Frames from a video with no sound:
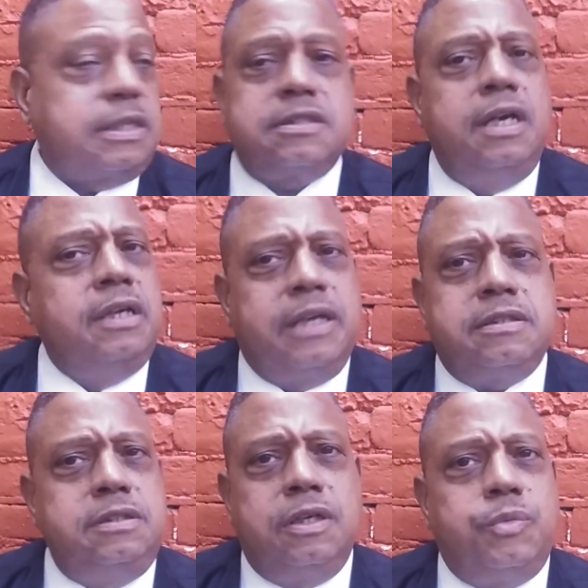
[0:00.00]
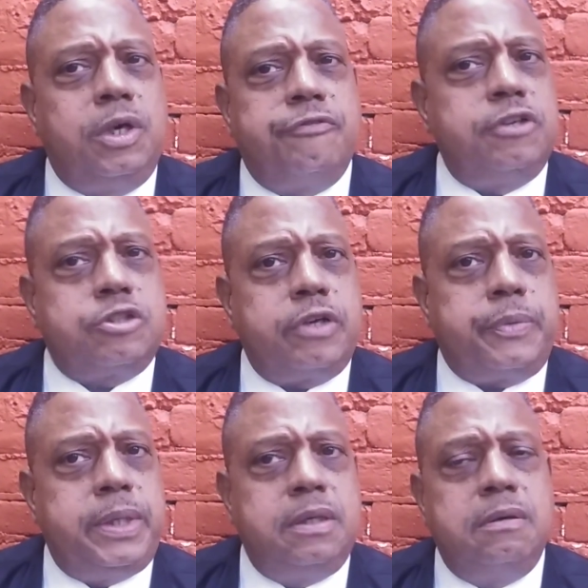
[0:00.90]
That's that's you know the world full of
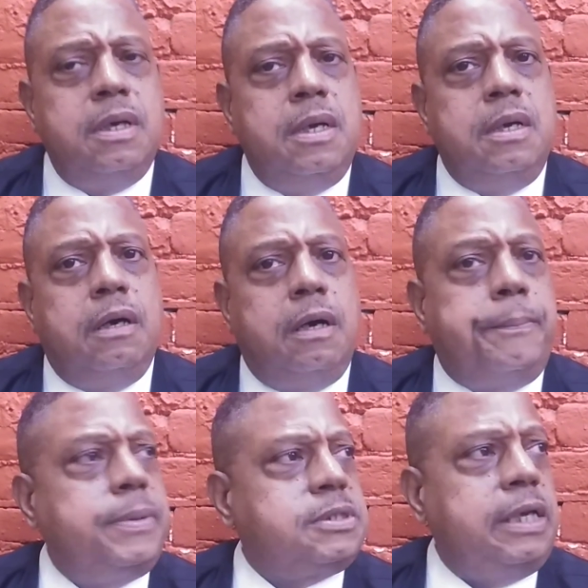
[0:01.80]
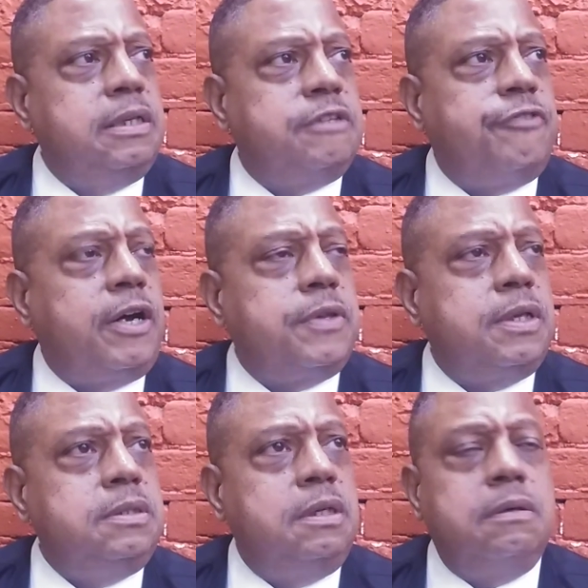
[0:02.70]
trickery. You know, uh, is
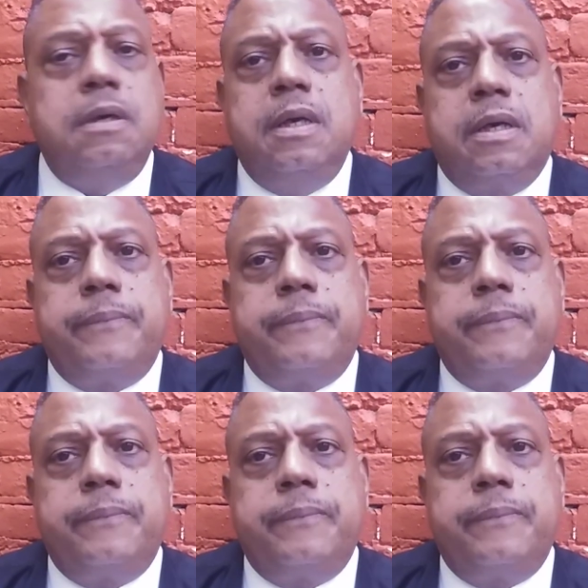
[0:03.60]
father. You know,